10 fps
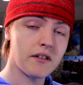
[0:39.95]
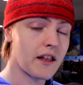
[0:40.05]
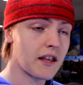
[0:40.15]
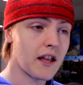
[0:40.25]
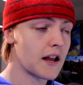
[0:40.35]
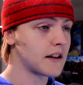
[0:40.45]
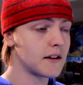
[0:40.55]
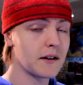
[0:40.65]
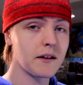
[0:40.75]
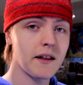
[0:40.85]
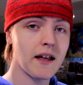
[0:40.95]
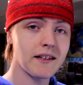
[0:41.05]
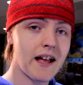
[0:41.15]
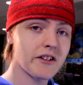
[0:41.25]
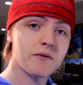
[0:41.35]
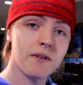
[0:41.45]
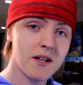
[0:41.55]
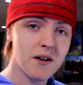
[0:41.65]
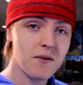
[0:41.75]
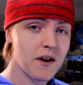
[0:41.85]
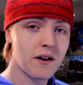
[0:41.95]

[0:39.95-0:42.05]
like I did in that last video.